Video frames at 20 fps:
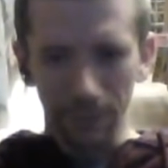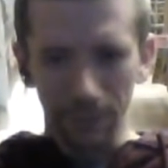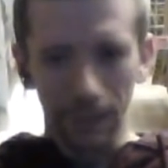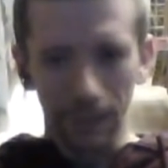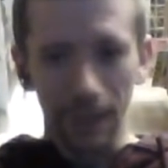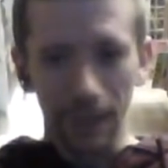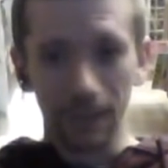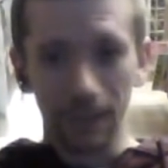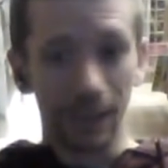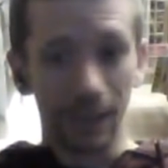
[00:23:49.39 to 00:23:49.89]
Like
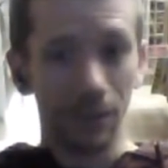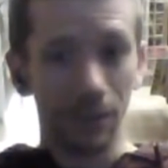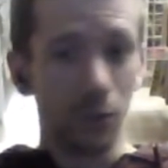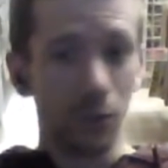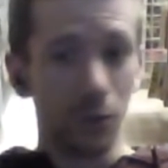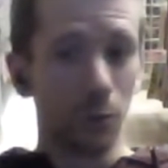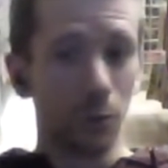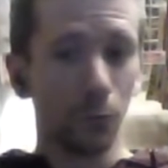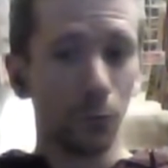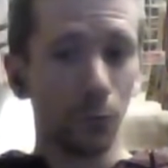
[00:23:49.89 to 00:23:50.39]
I, like I told
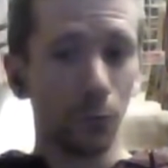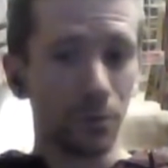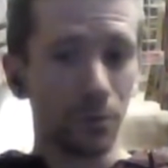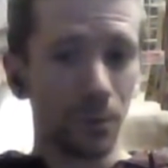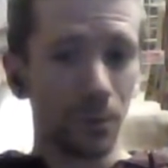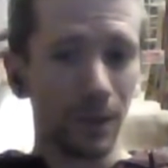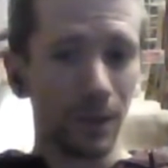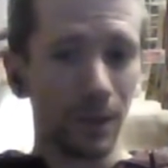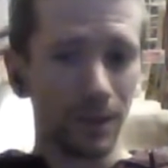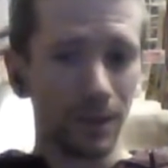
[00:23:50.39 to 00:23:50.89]
you before, they're
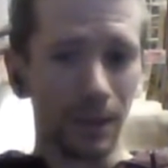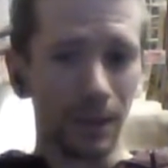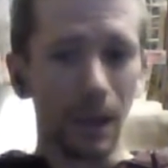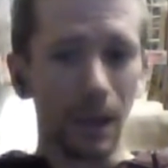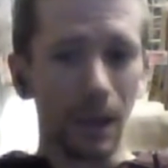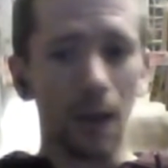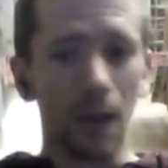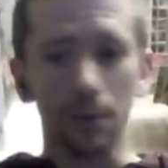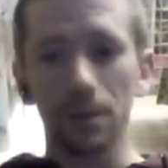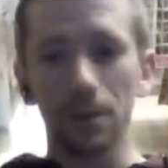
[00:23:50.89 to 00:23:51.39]
spending ten
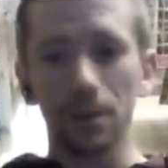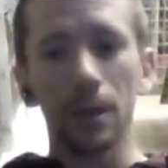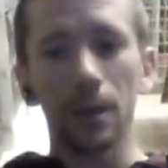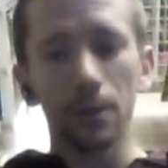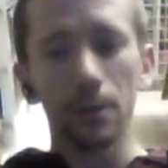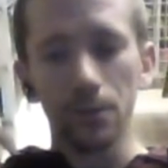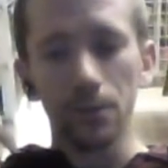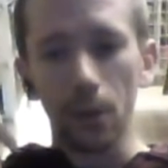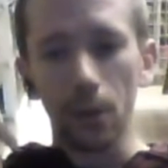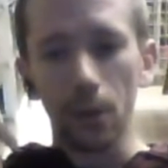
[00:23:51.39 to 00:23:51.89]
dollars.
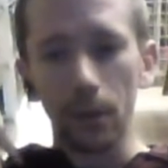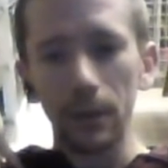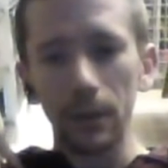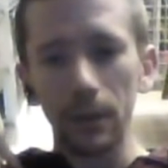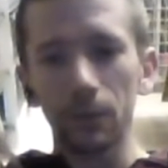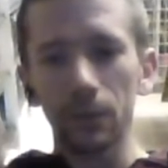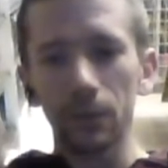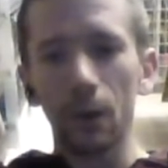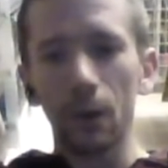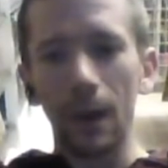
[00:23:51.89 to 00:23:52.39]
So
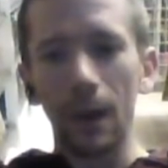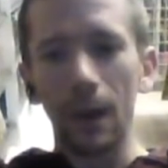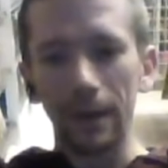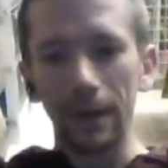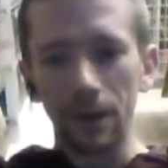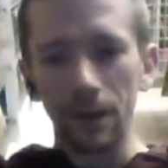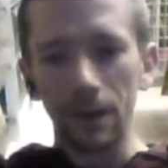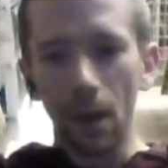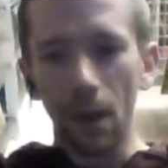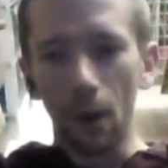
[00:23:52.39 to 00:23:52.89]
even though I
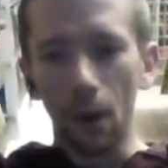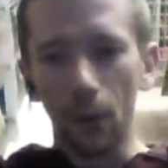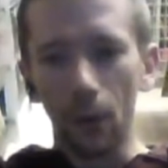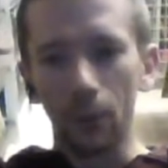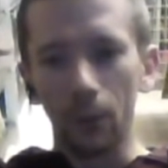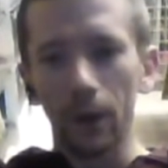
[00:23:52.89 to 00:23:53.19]
know